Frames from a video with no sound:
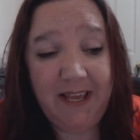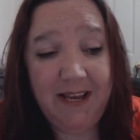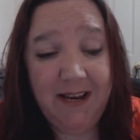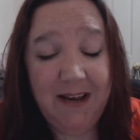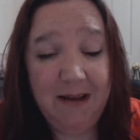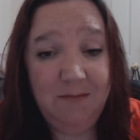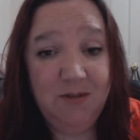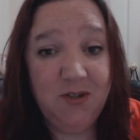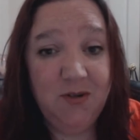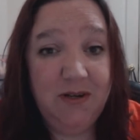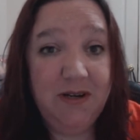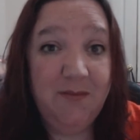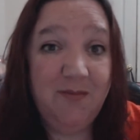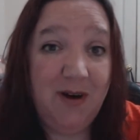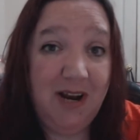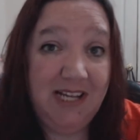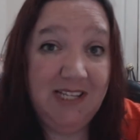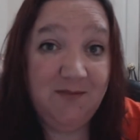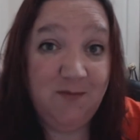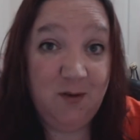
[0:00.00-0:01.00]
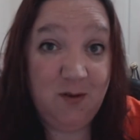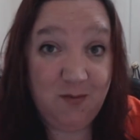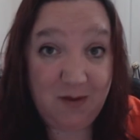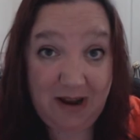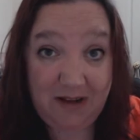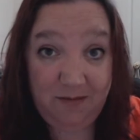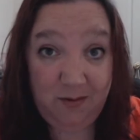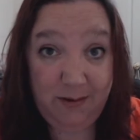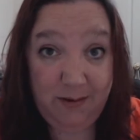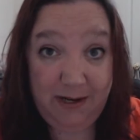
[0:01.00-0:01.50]
And I'm doing a prize for the
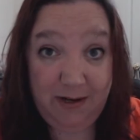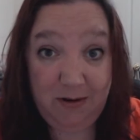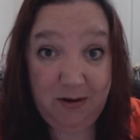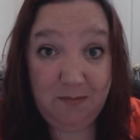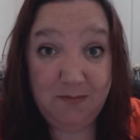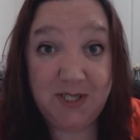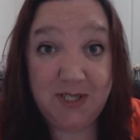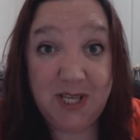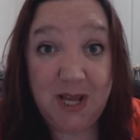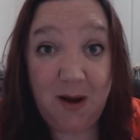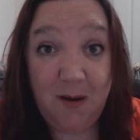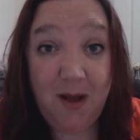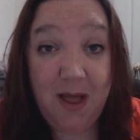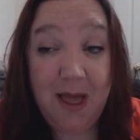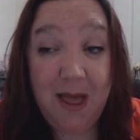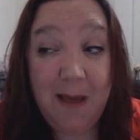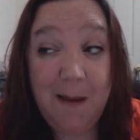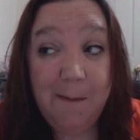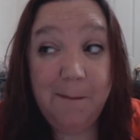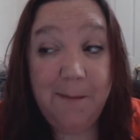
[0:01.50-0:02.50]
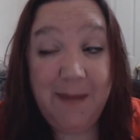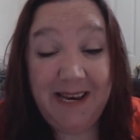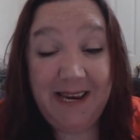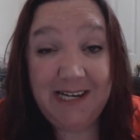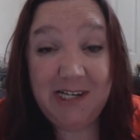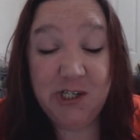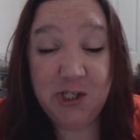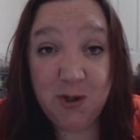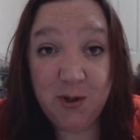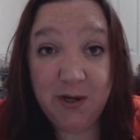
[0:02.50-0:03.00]
Ravelry group. So
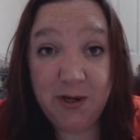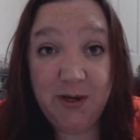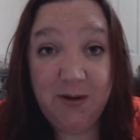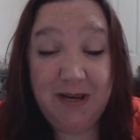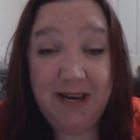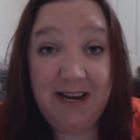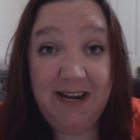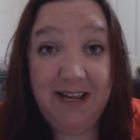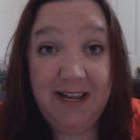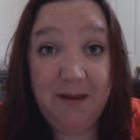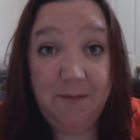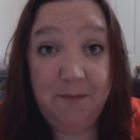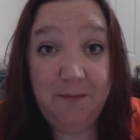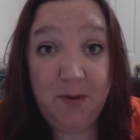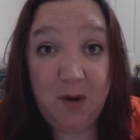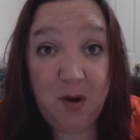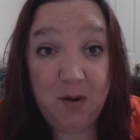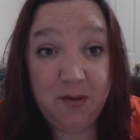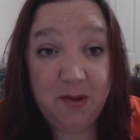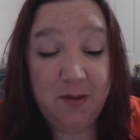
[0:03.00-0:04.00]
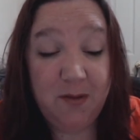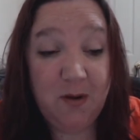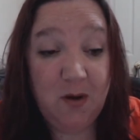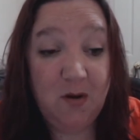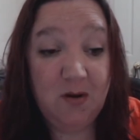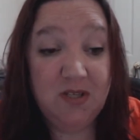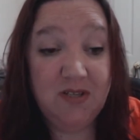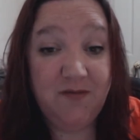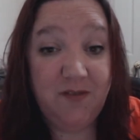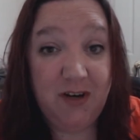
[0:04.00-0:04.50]
make sure you're getting in both of
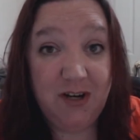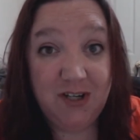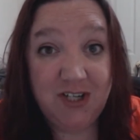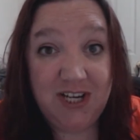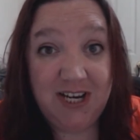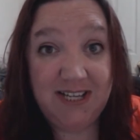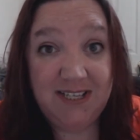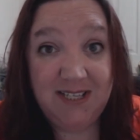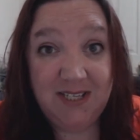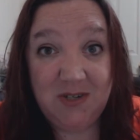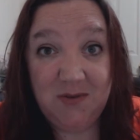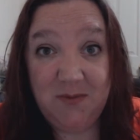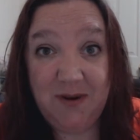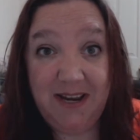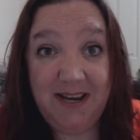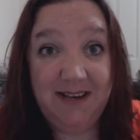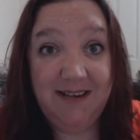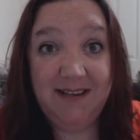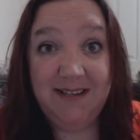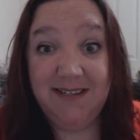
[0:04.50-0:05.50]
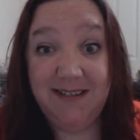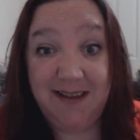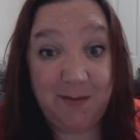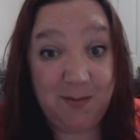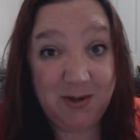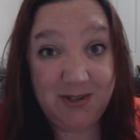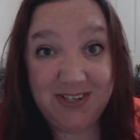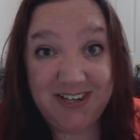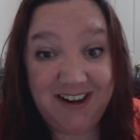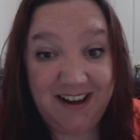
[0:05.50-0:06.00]
those for your chance to win
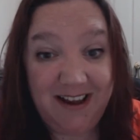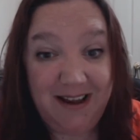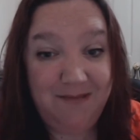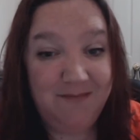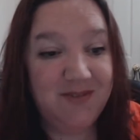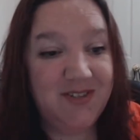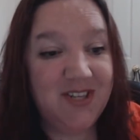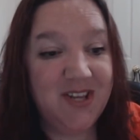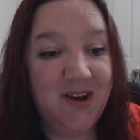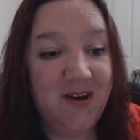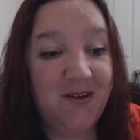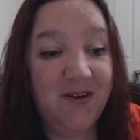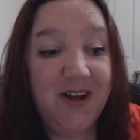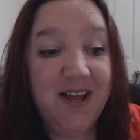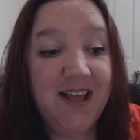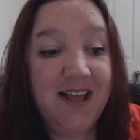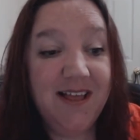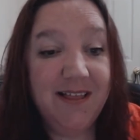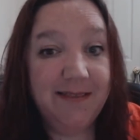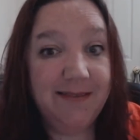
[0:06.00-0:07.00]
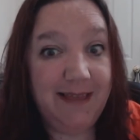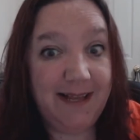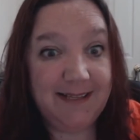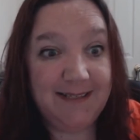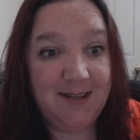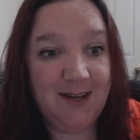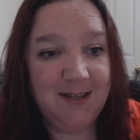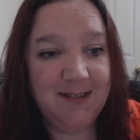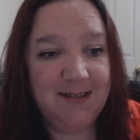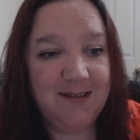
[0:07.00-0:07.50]
double time. So
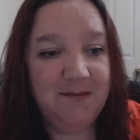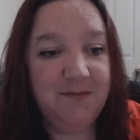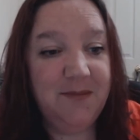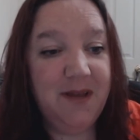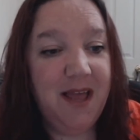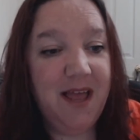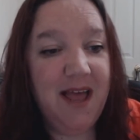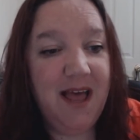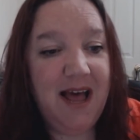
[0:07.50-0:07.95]
that's awesome.